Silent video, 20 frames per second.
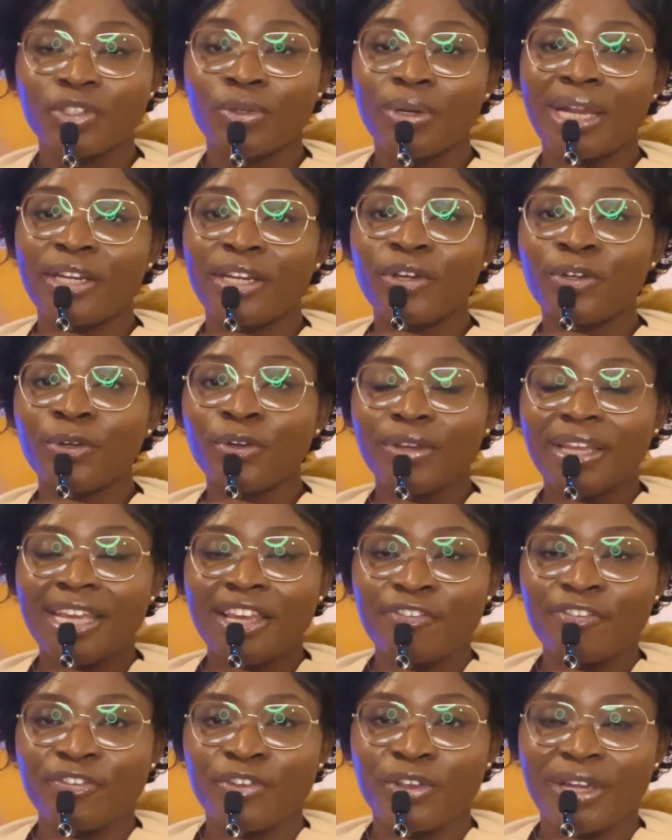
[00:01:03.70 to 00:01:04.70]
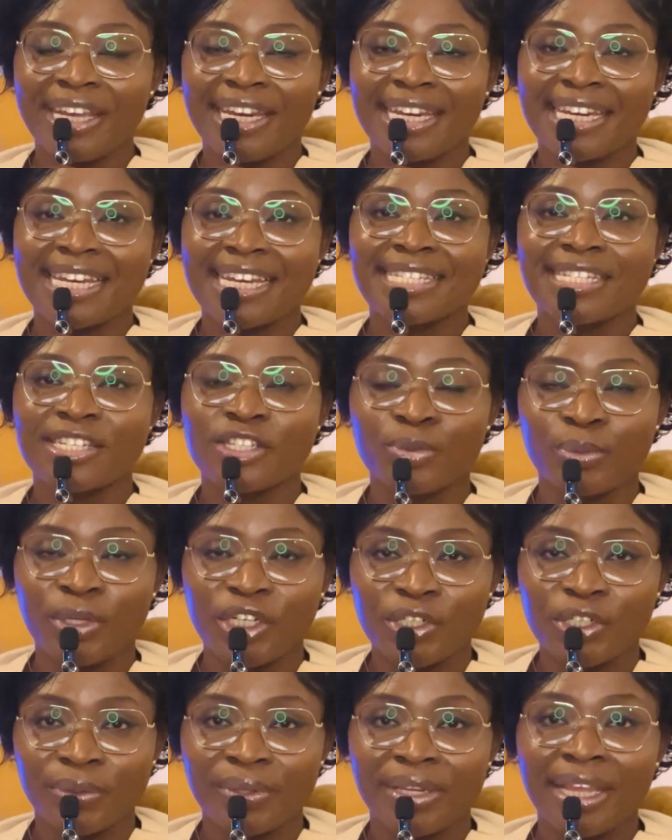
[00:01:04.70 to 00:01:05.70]
So I don't know if you're in that
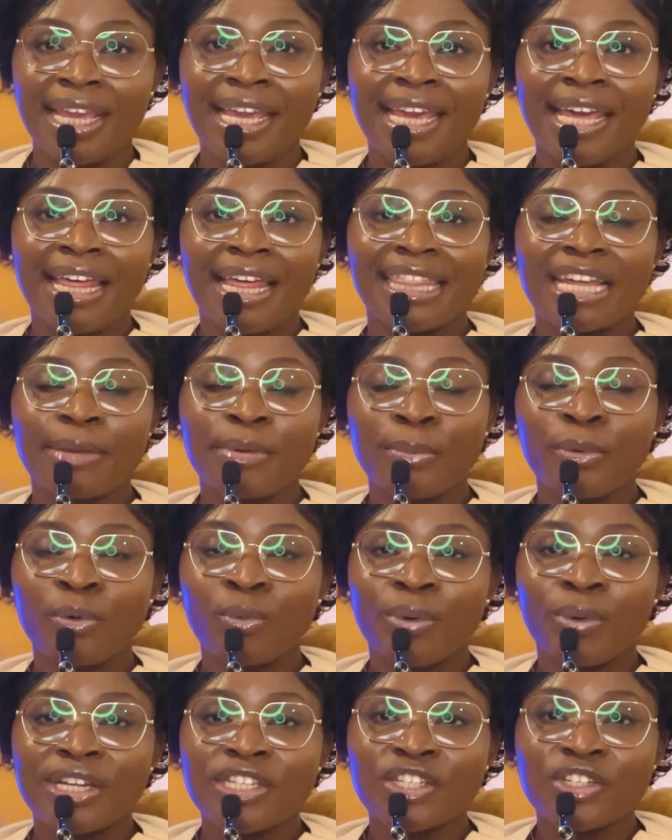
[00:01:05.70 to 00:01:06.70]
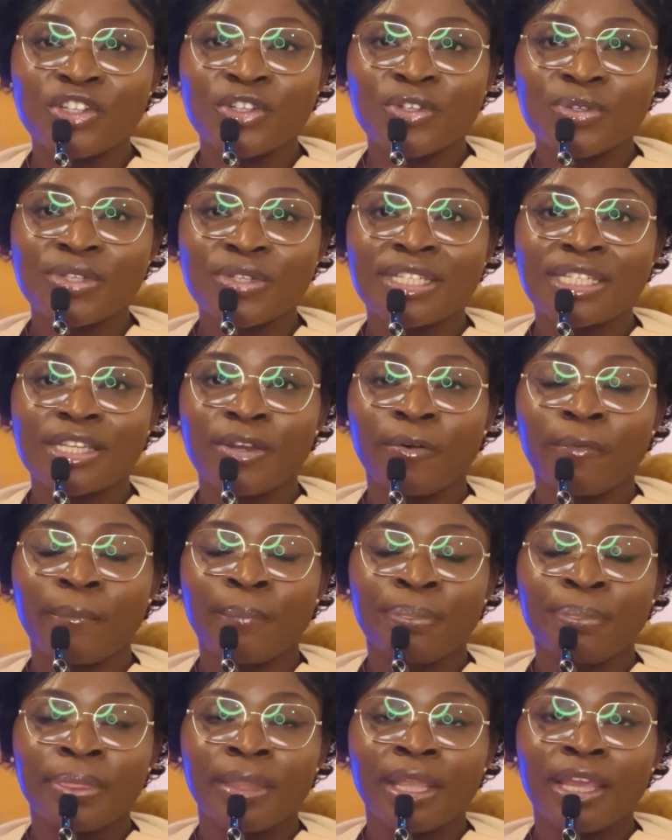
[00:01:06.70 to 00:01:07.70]
situation, that people want to use your
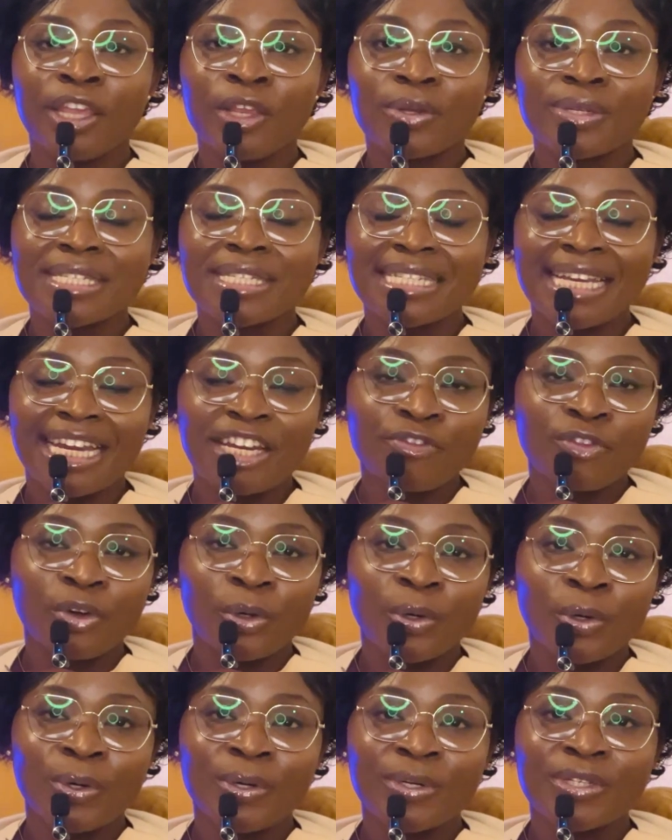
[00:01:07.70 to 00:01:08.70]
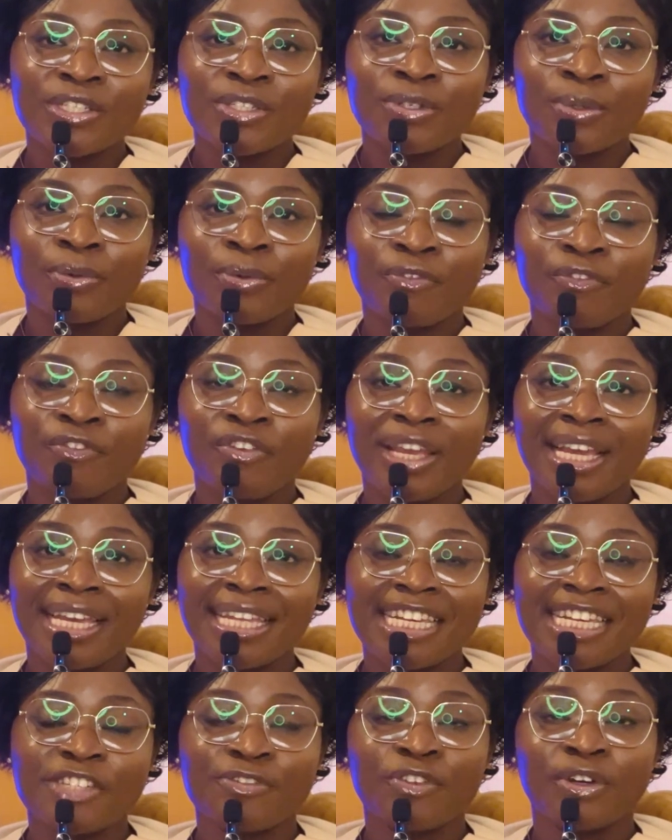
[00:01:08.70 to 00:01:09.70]
stand for God to
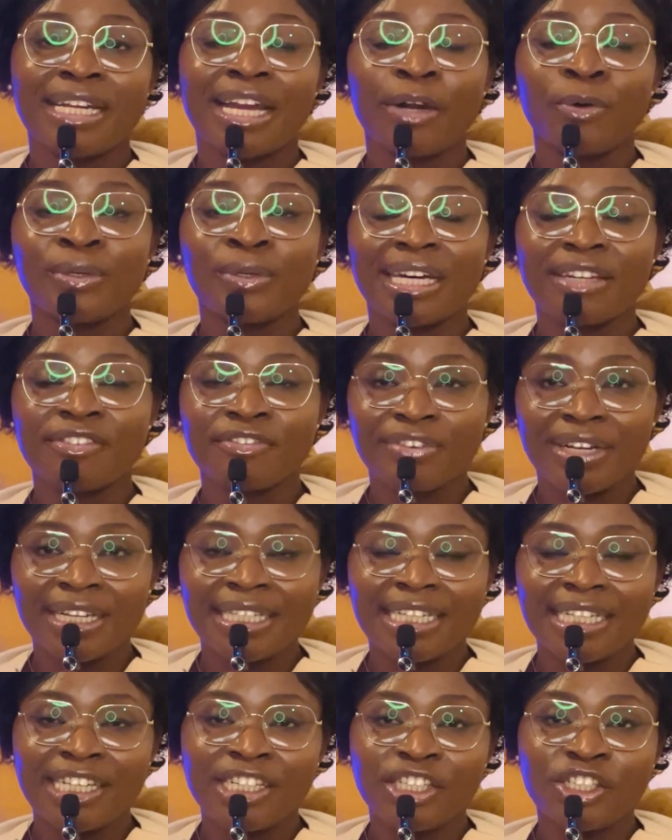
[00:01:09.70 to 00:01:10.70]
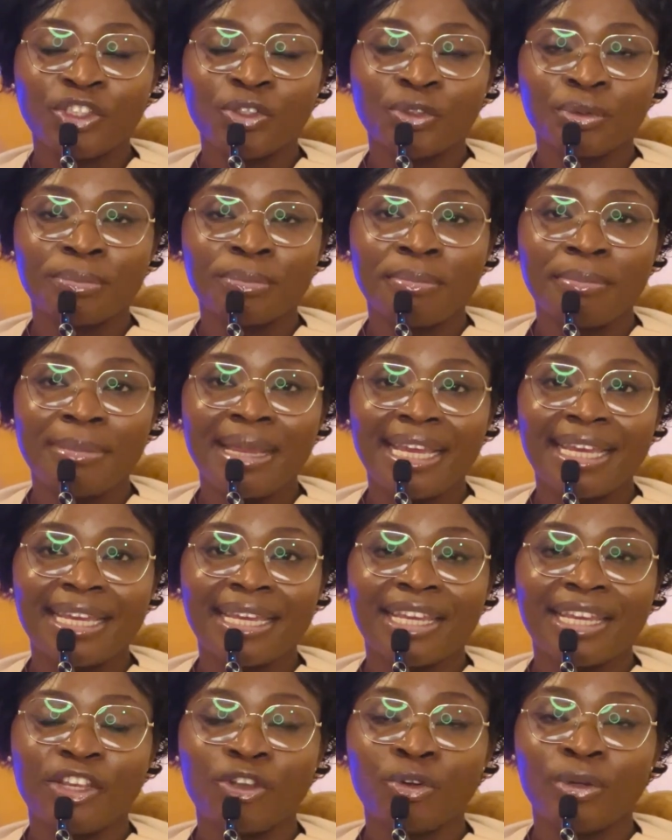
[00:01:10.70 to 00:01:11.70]
think it's for their own advantage, to
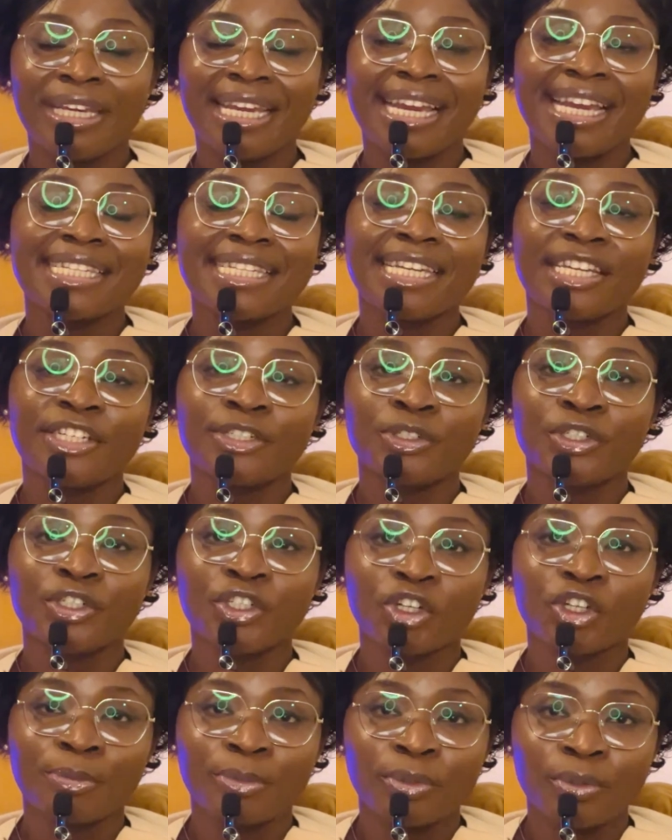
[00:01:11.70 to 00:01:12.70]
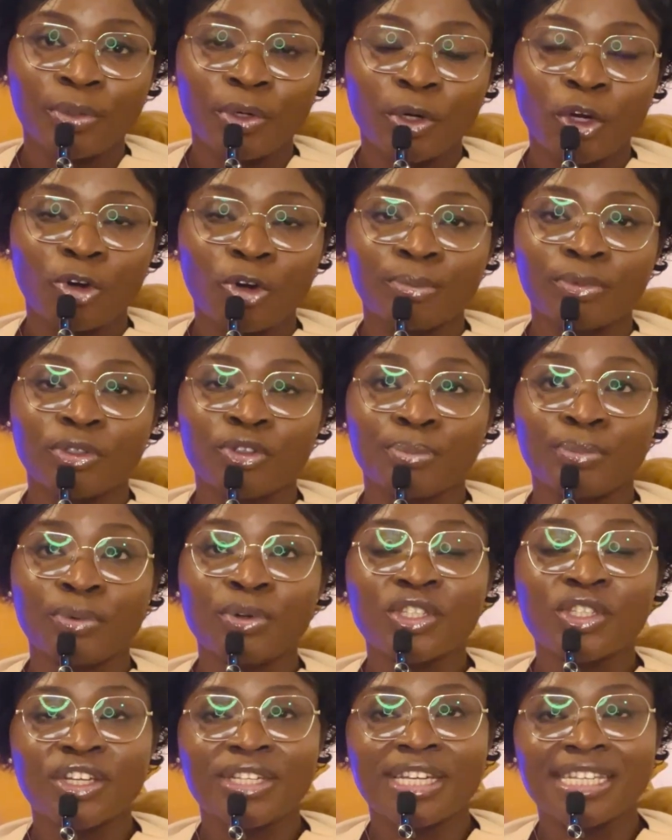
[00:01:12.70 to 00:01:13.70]
make you get into trouble, or to
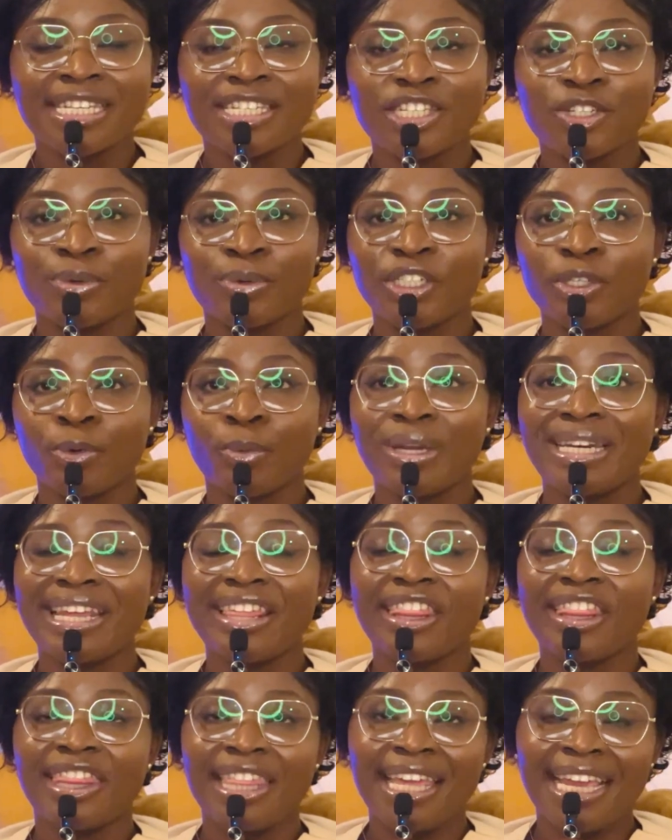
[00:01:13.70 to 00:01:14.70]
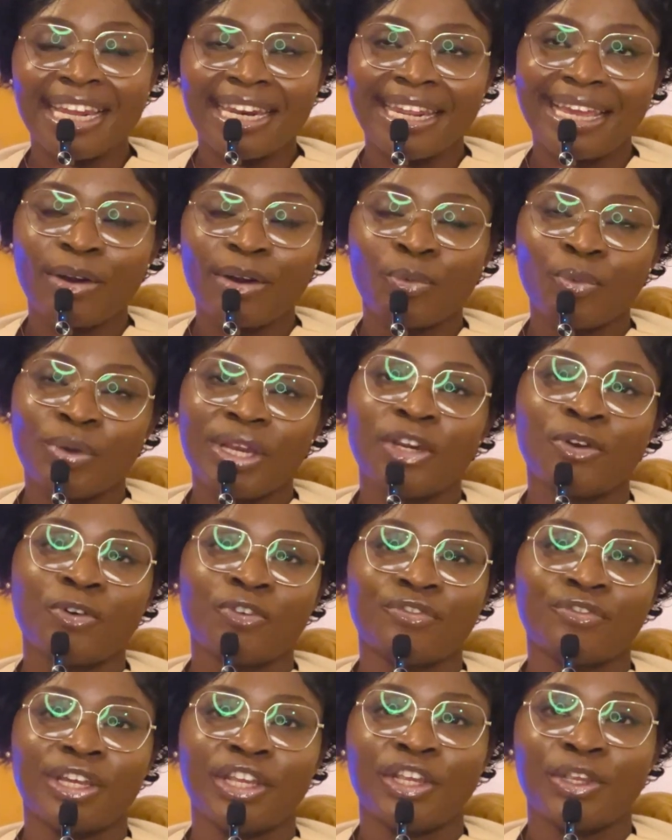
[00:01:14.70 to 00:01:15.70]
put you in a situation where they think they are winning
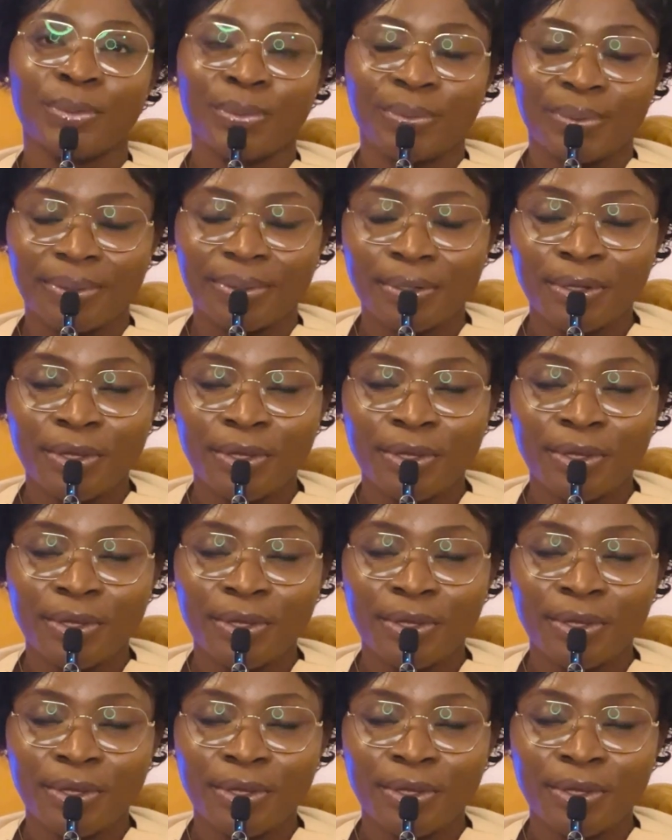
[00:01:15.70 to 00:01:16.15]
over you.